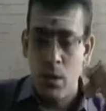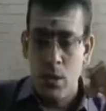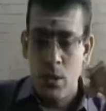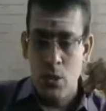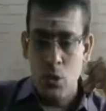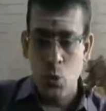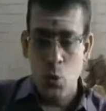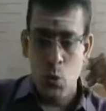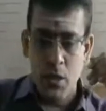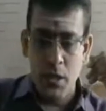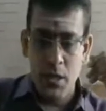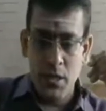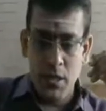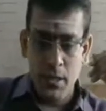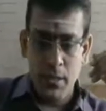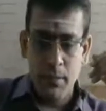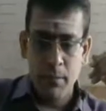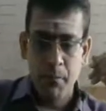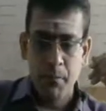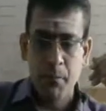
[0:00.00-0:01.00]
So
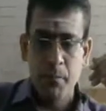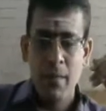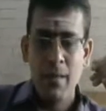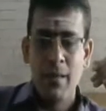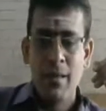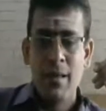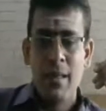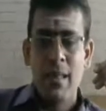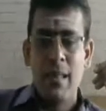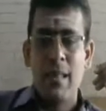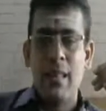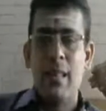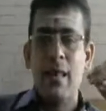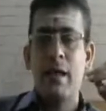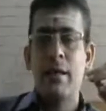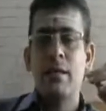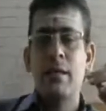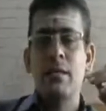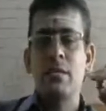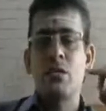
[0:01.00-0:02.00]
here,
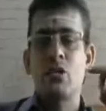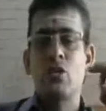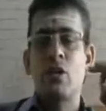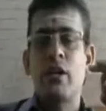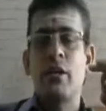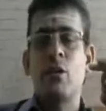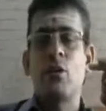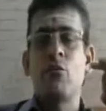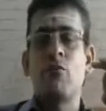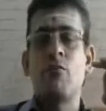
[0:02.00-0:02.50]
let us try to